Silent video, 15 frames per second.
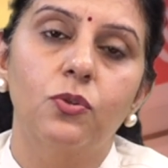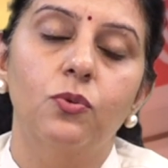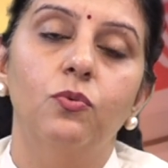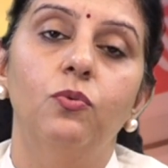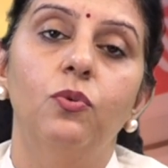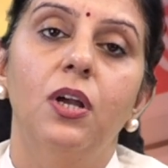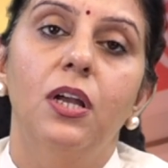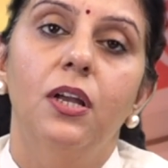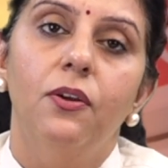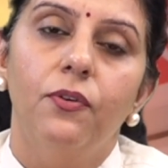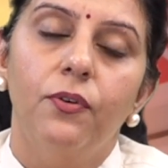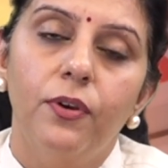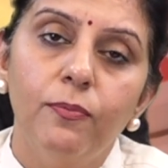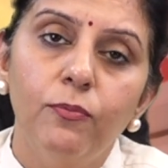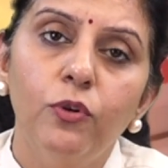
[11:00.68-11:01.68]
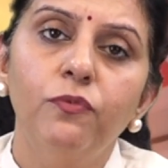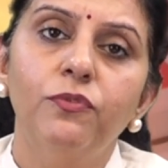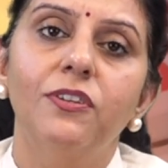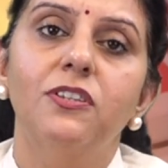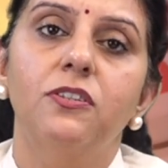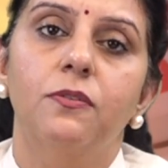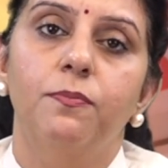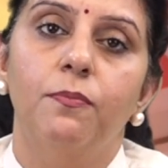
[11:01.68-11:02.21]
to remove this